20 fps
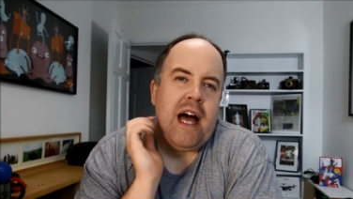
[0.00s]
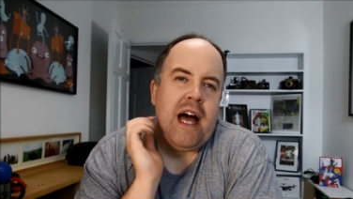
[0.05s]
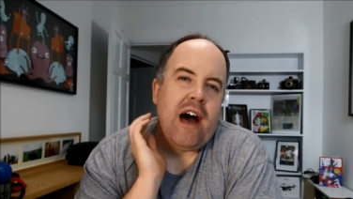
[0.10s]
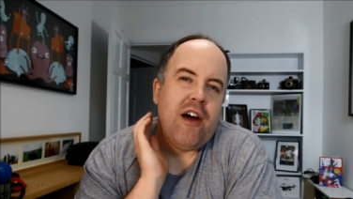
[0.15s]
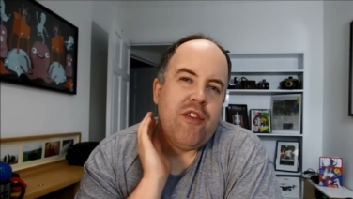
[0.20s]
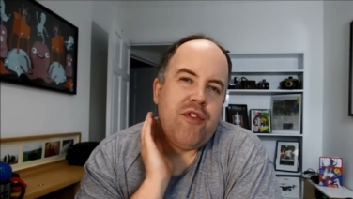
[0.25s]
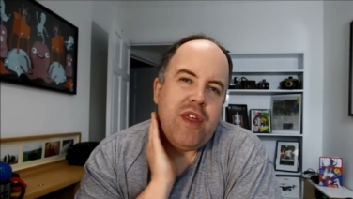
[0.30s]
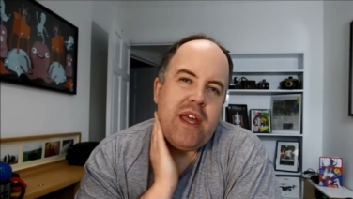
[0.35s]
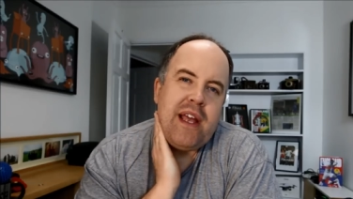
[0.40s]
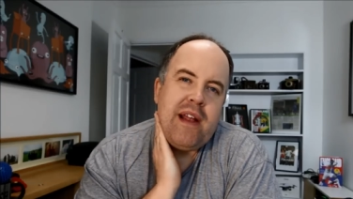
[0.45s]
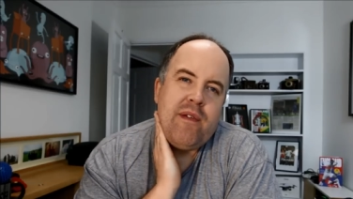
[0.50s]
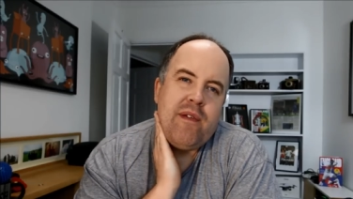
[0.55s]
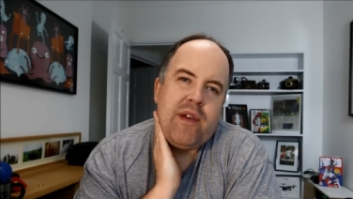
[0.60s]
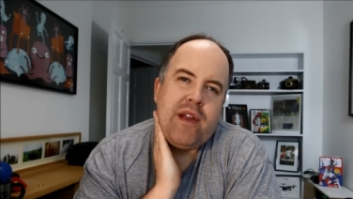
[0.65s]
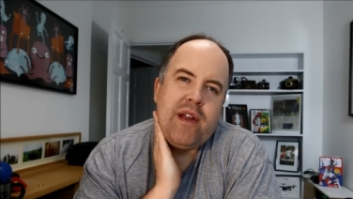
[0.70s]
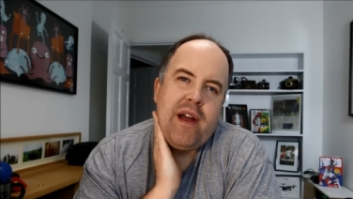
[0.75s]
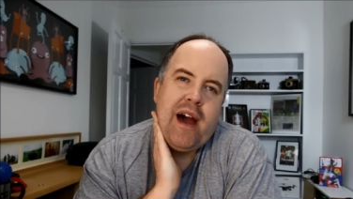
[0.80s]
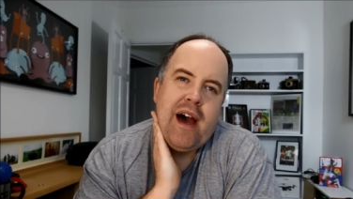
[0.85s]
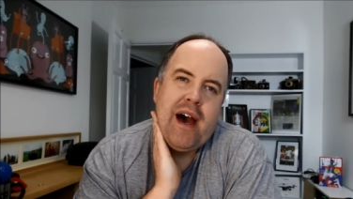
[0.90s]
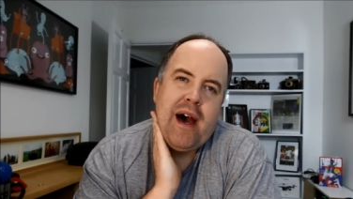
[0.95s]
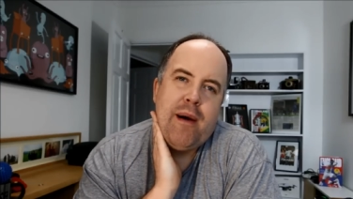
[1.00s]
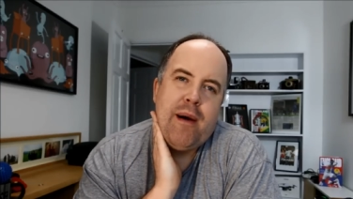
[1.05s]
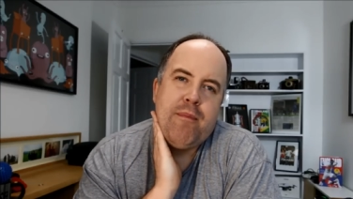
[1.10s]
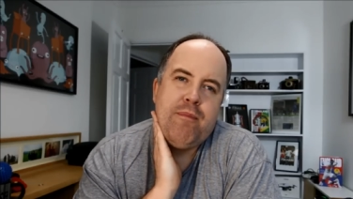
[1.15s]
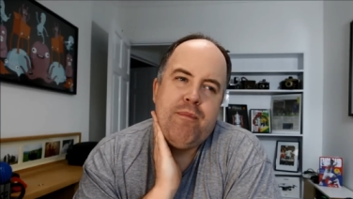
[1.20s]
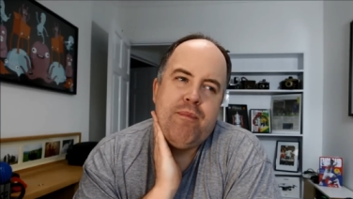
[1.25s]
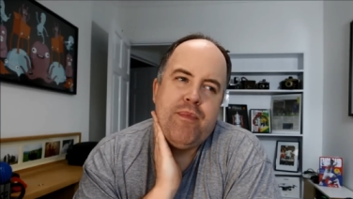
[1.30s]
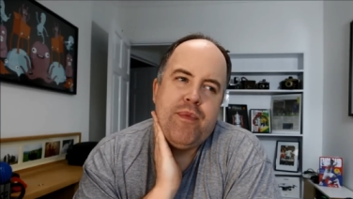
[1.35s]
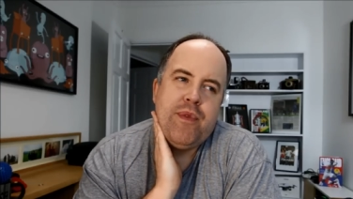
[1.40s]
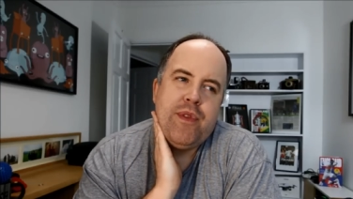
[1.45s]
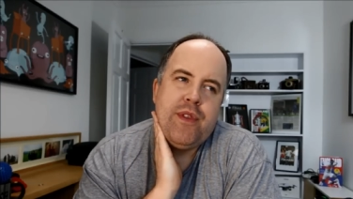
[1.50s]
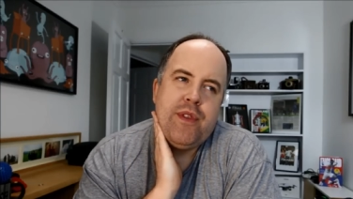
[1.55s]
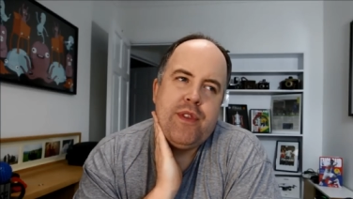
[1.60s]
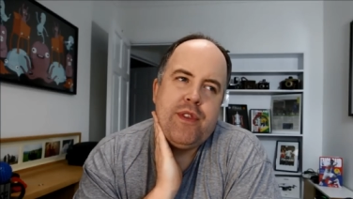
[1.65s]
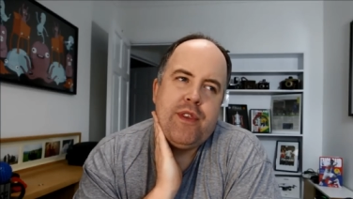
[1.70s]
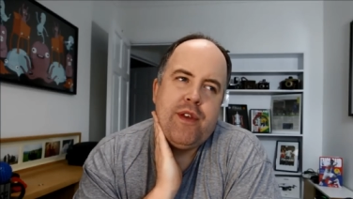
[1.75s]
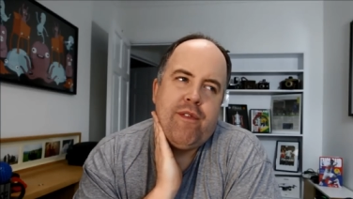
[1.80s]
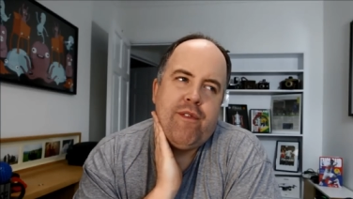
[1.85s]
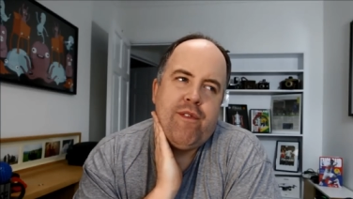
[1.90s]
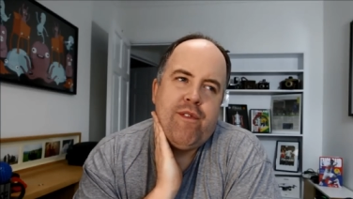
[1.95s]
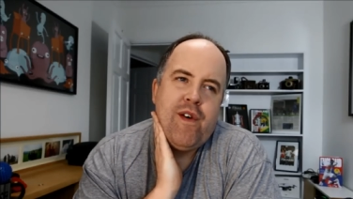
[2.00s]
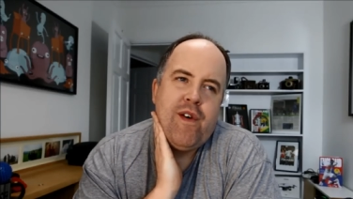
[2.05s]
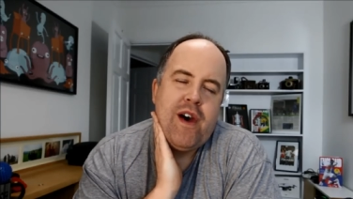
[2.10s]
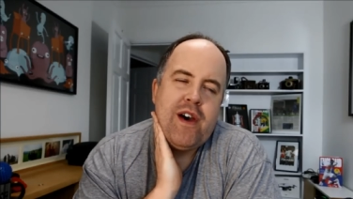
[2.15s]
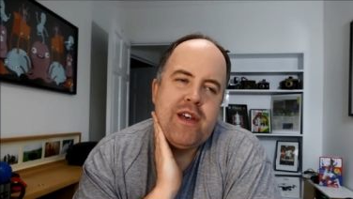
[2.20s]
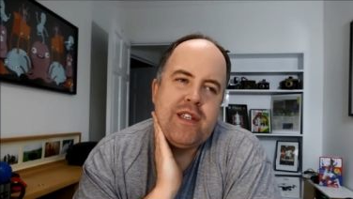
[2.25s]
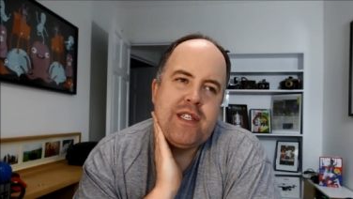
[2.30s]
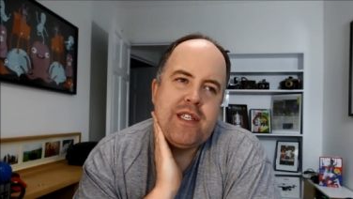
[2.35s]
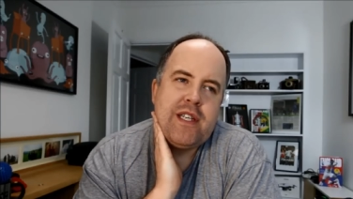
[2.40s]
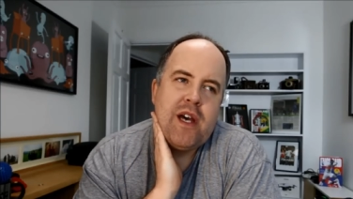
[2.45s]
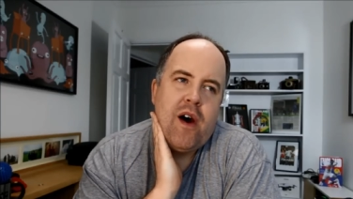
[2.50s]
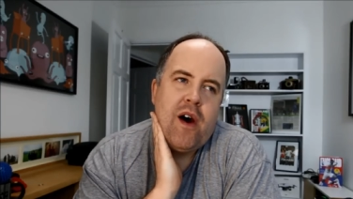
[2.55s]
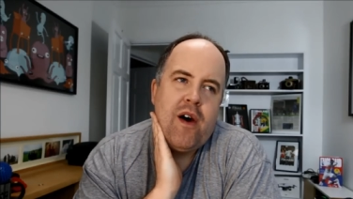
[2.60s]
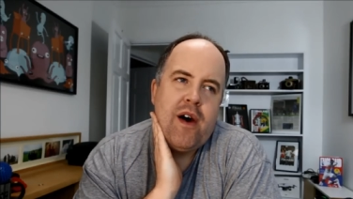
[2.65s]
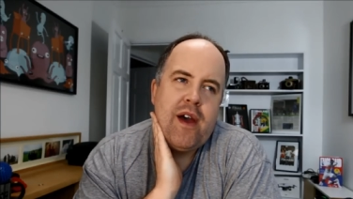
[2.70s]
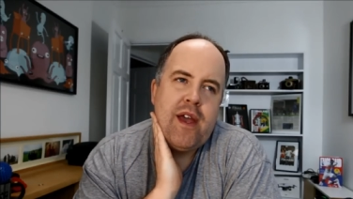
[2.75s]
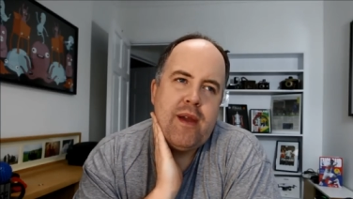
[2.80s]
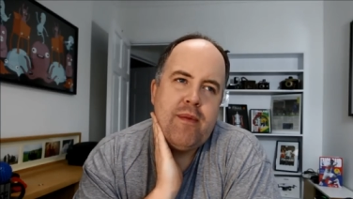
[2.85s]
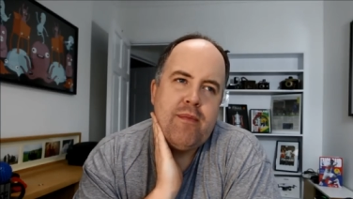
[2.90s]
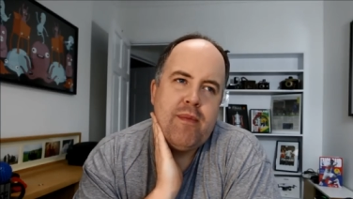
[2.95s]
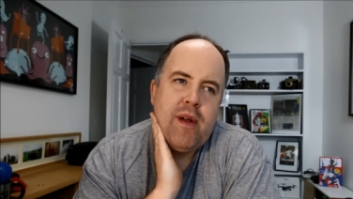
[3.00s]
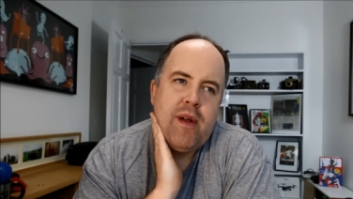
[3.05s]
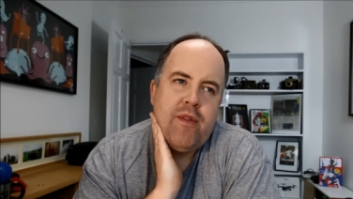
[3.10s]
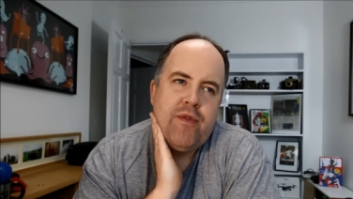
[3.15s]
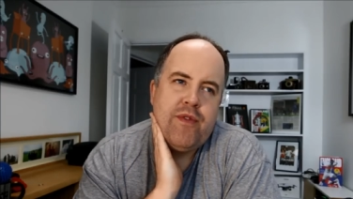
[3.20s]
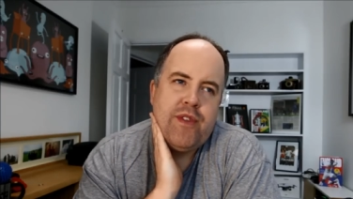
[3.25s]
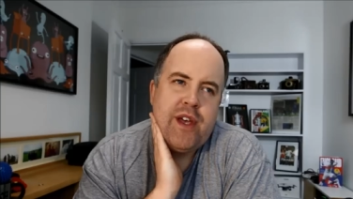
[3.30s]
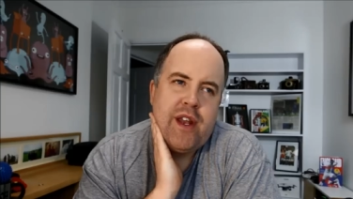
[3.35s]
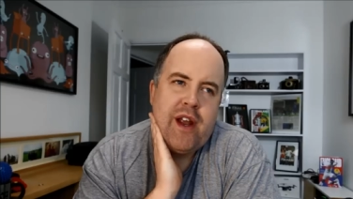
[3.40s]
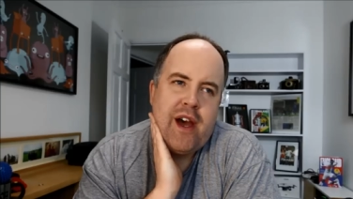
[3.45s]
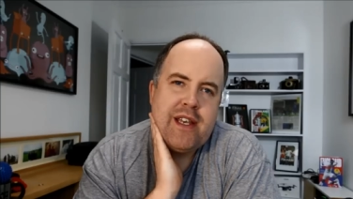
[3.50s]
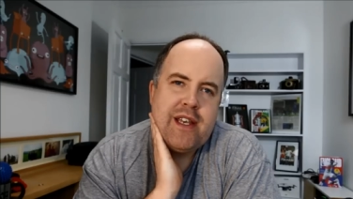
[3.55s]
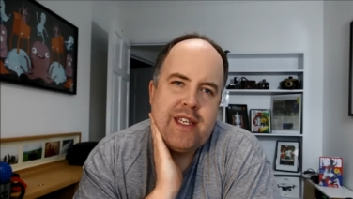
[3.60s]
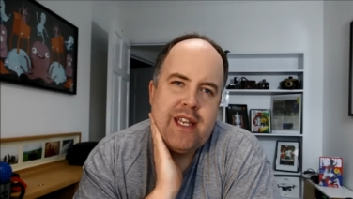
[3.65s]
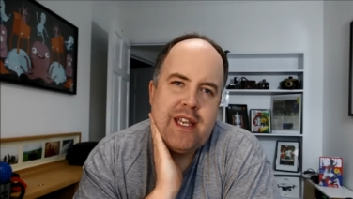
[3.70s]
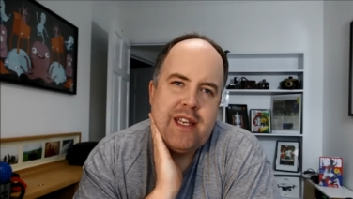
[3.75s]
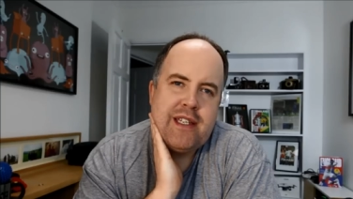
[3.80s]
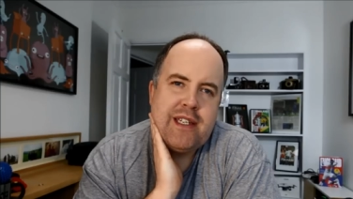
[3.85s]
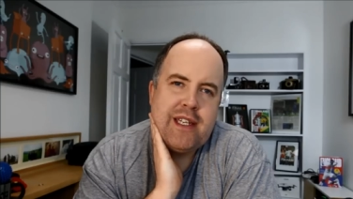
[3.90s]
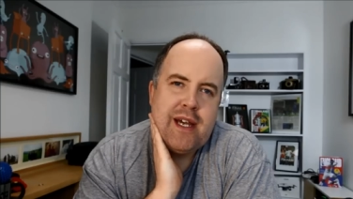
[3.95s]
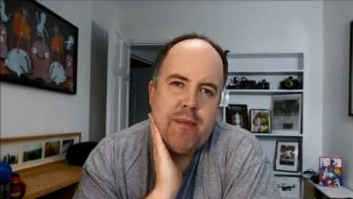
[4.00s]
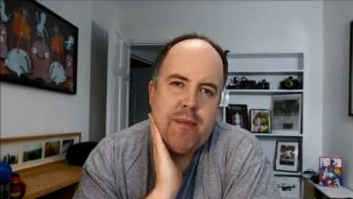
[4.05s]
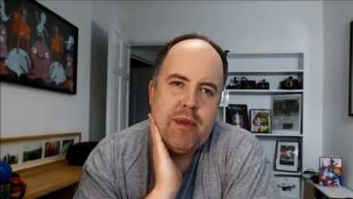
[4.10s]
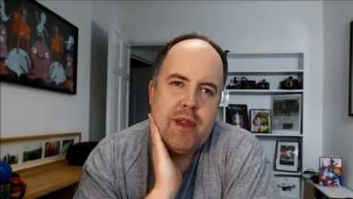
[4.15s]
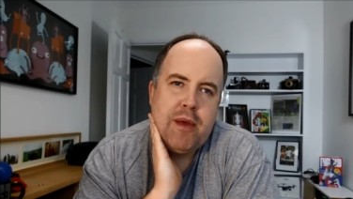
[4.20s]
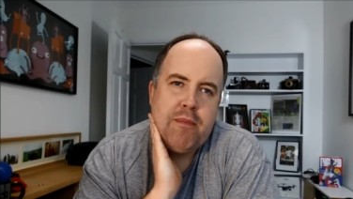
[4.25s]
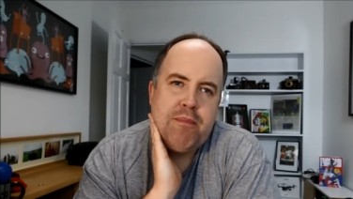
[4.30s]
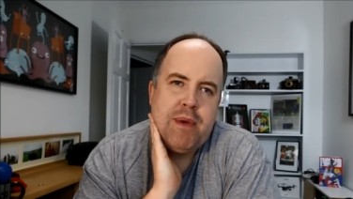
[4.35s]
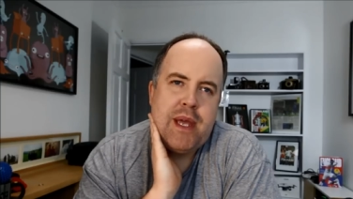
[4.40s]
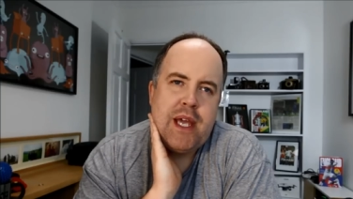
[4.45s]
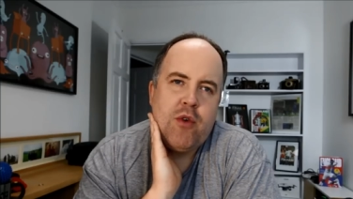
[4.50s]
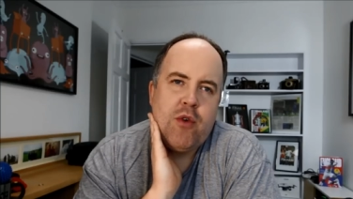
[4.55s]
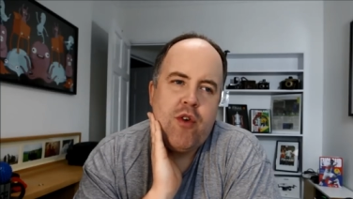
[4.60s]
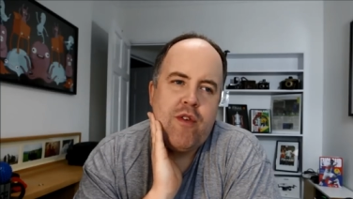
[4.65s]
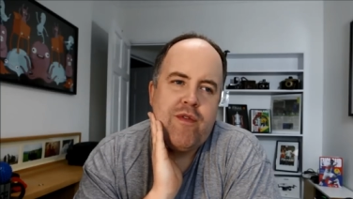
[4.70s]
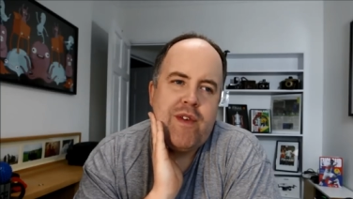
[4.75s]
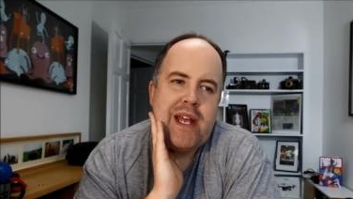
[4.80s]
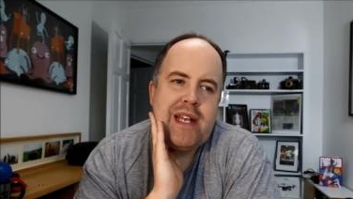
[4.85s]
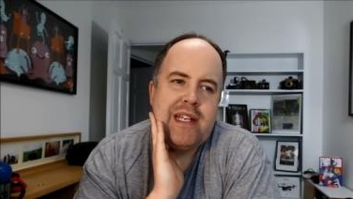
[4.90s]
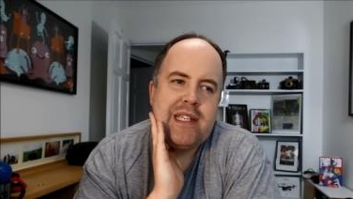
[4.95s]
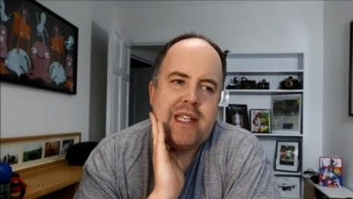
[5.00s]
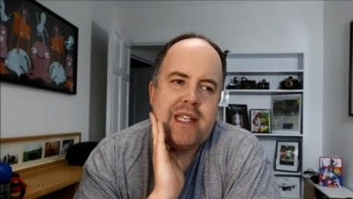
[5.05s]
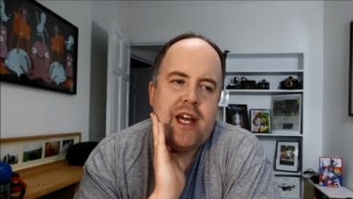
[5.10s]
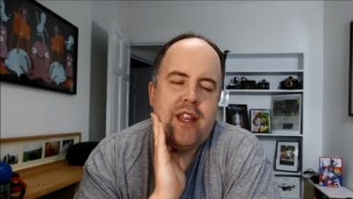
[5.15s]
I think the first time that I did some of the bigger events,